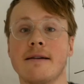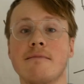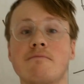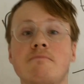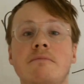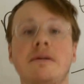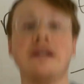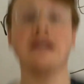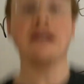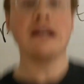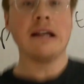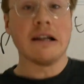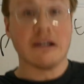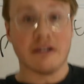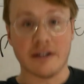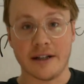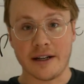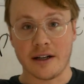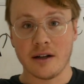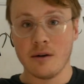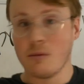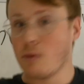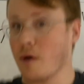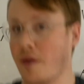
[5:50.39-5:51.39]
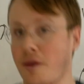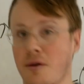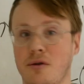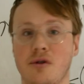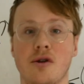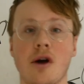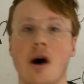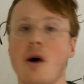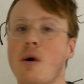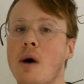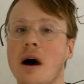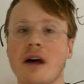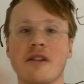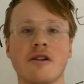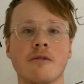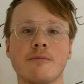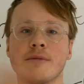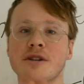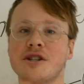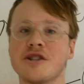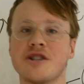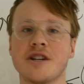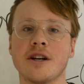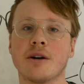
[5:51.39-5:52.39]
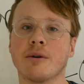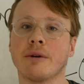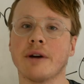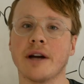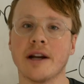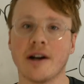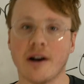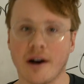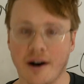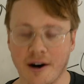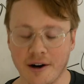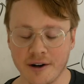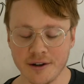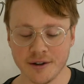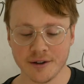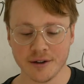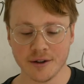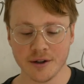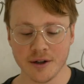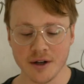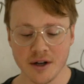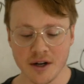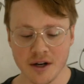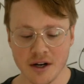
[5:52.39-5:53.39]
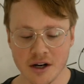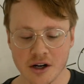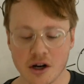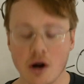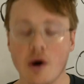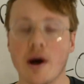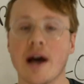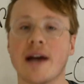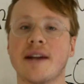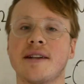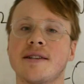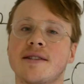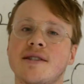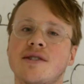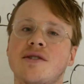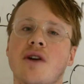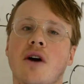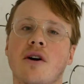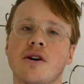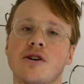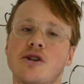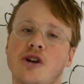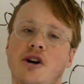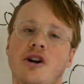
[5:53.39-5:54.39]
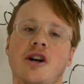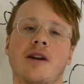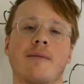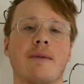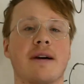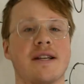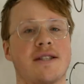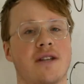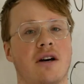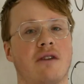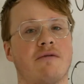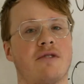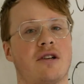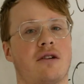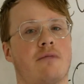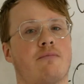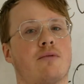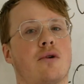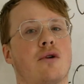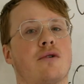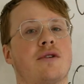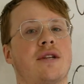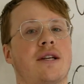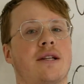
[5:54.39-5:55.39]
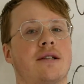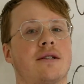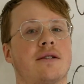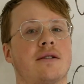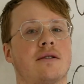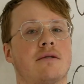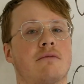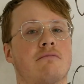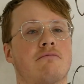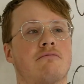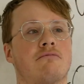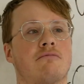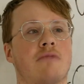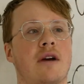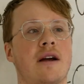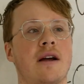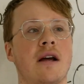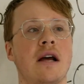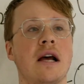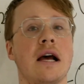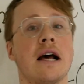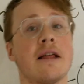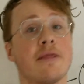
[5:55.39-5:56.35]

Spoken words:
immediately, with no other machinery at all, go ahead and start turning myself into proteins, right?